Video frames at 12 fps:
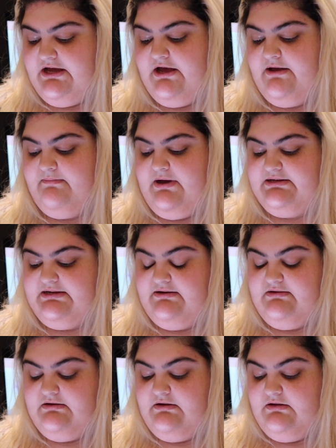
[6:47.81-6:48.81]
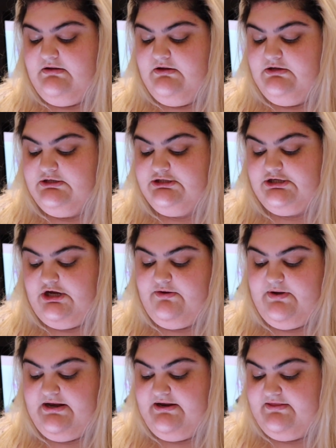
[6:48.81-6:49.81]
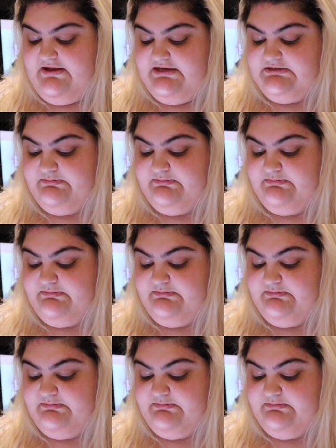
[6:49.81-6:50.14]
I didn't show any of this,